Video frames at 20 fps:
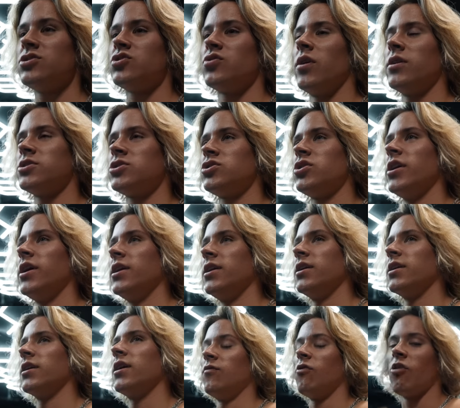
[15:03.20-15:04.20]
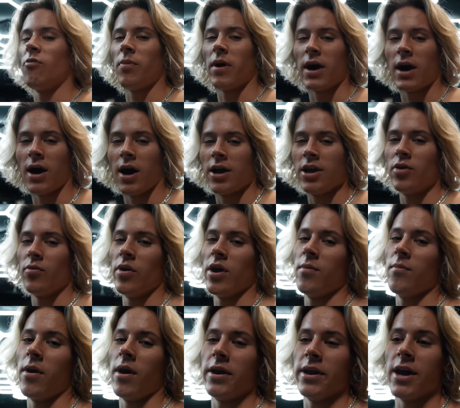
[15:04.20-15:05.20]
stretch chaining developed by Hany
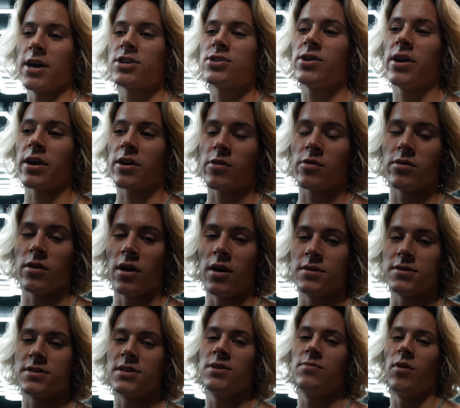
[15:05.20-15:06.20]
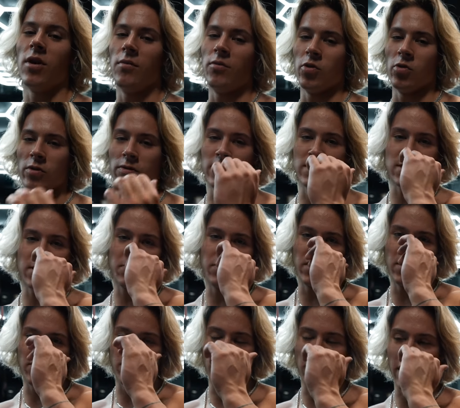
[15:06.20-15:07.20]
Rambod. Actually, I C-bumped doing this, I
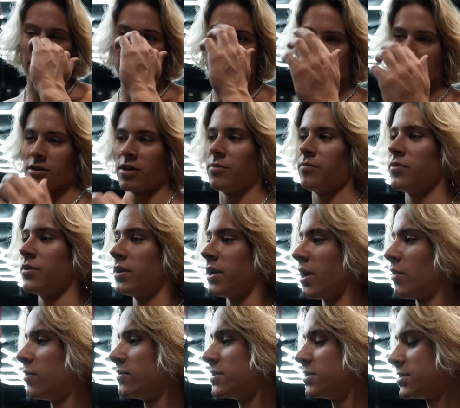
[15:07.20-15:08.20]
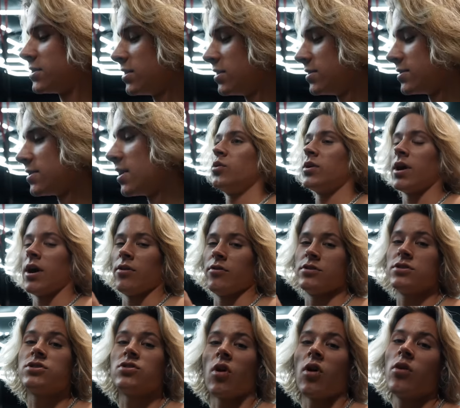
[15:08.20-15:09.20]
believe, for the last Olympia. Now what this is, you can either
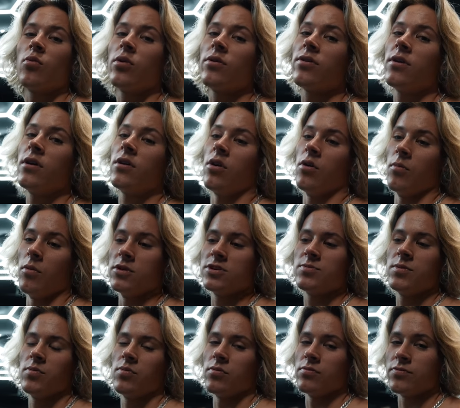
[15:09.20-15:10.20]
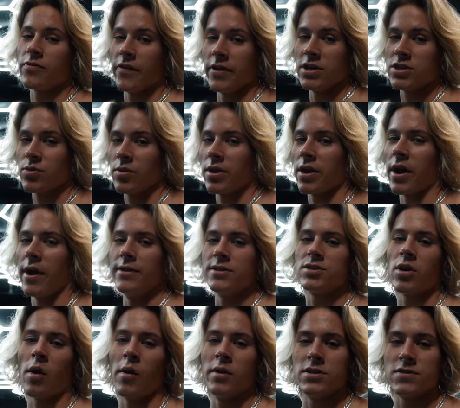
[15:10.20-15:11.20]
start with it or most people finish with it. I used
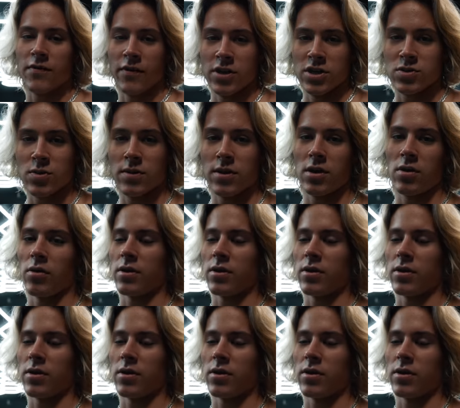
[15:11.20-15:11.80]
to always finish with it